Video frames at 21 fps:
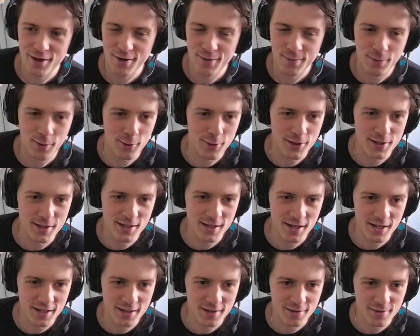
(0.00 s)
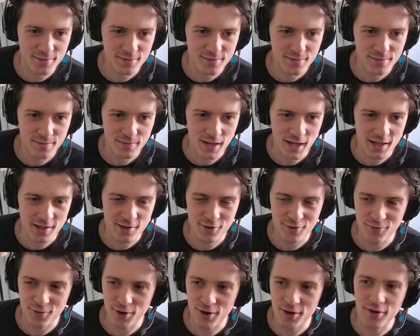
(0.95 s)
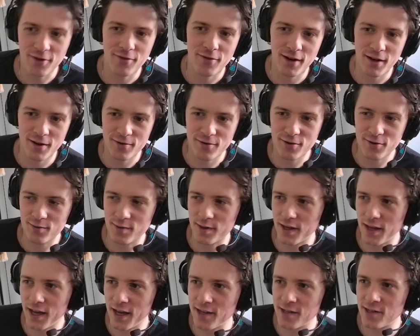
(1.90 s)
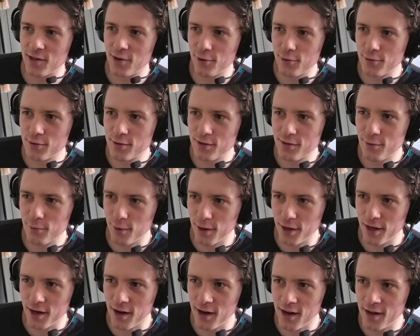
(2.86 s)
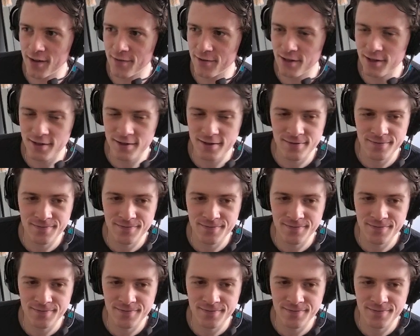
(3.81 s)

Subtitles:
poisoning has you running around using antidotes quite often.